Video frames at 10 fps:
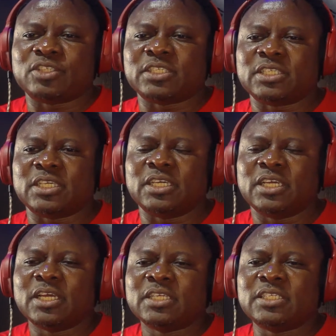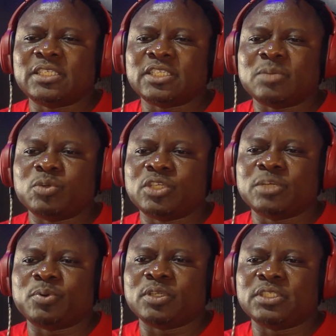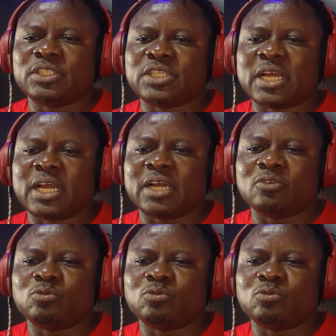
You say this is Jabode Pondisha.